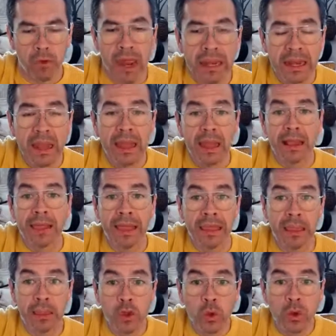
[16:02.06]
right?
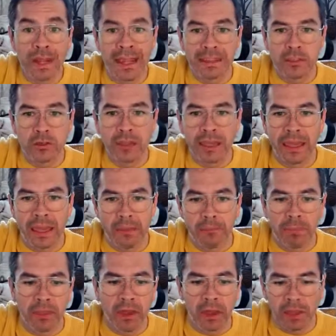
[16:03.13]
Like you need to
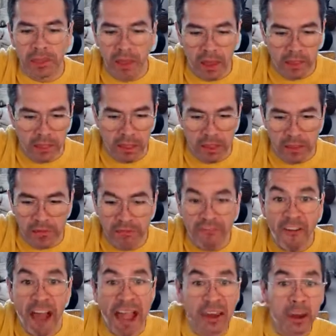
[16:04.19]
keep
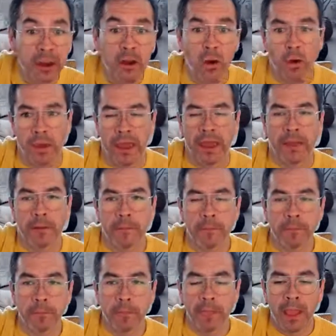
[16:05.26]
the fire going.
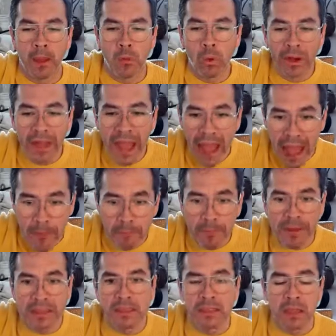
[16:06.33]
What
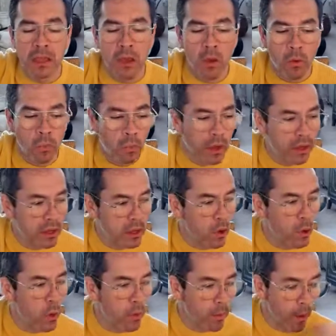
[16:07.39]
happens when
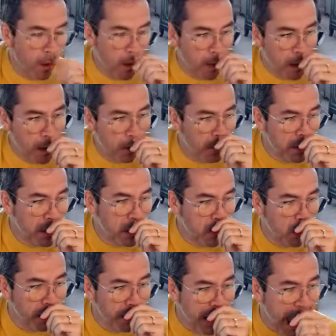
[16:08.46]
you
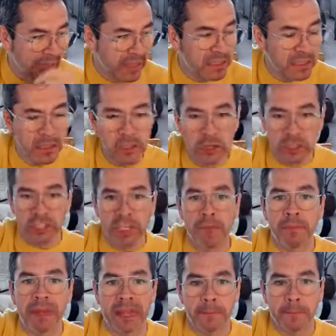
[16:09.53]
light your
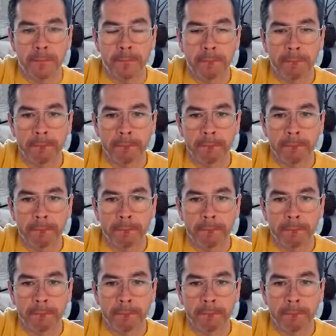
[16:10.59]
chimney?